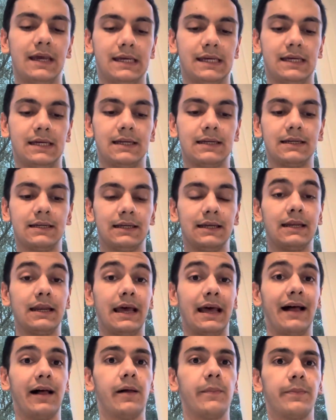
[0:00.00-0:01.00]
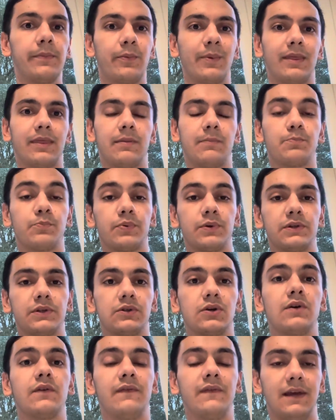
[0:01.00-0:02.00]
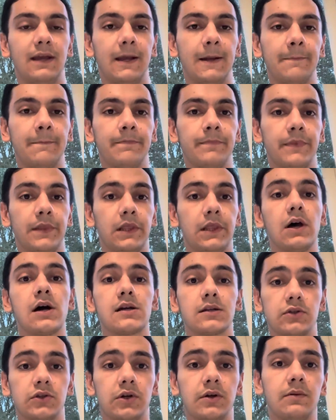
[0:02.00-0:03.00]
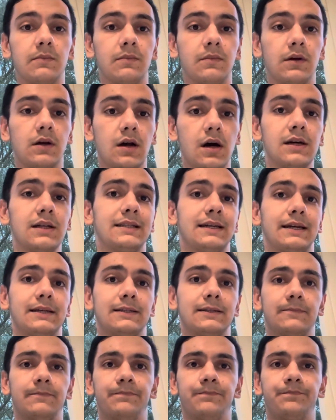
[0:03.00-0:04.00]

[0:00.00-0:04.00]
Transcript: and it helped with preserving long-term context.